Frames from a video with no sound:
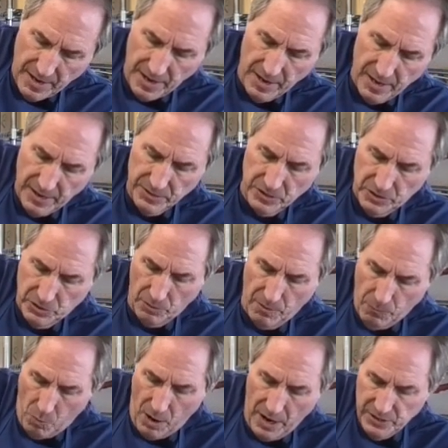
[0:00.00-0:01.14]
And I just sort of
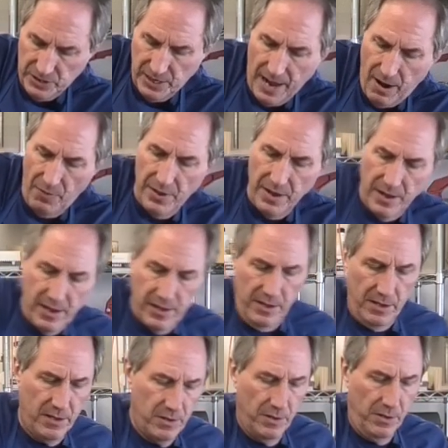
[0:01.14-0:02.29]
watch how they
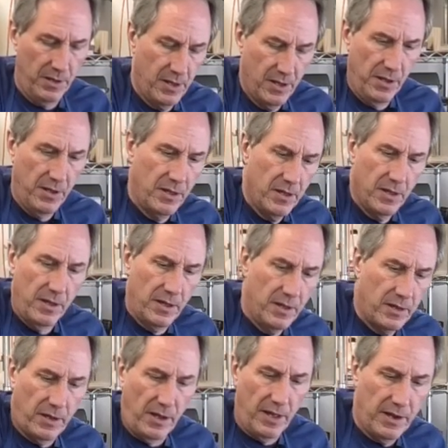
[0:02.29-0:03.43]

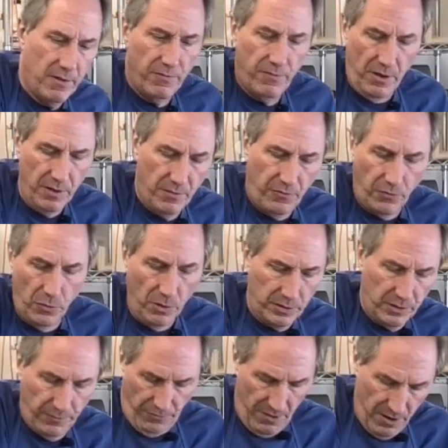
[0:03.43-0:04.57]
kind of unfold
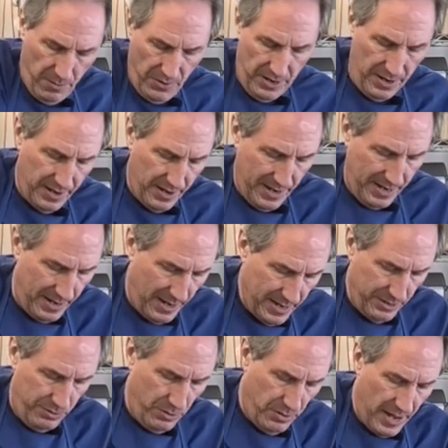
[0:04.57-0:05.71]
in front of me. And I, I
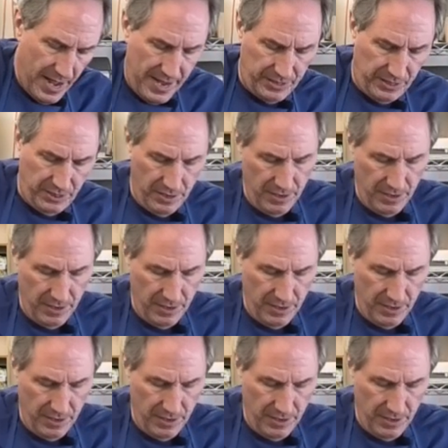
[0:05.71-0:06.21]
do that